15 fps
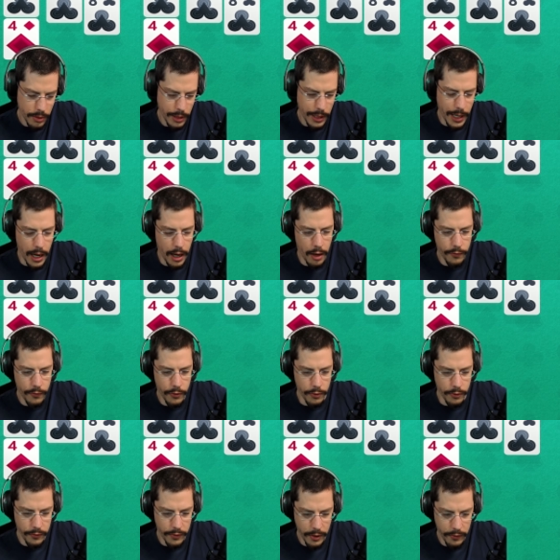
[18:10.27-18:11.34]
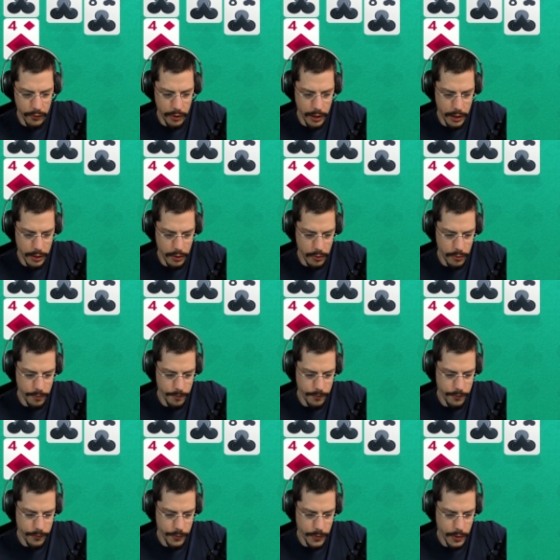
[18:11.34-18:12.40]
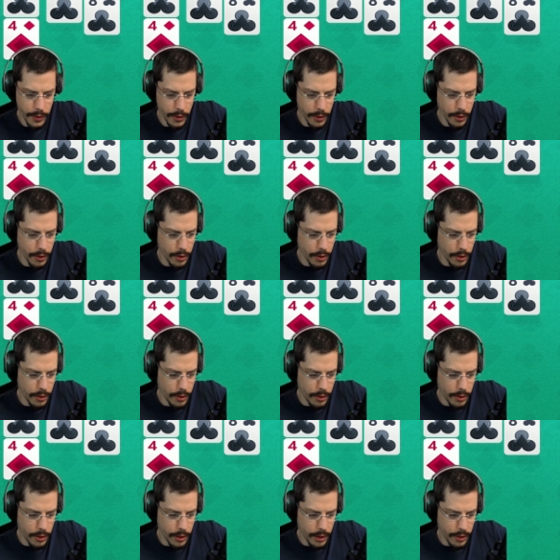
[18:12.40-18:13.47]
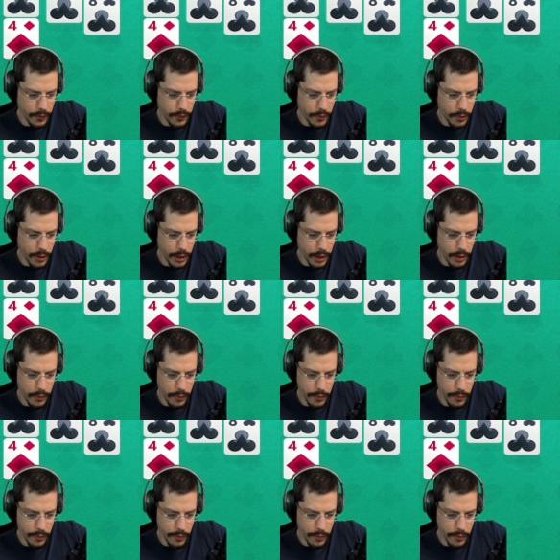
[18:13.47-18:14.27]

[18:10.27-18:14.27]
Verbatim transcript: Yeah, of course. That's too late now. That's too late.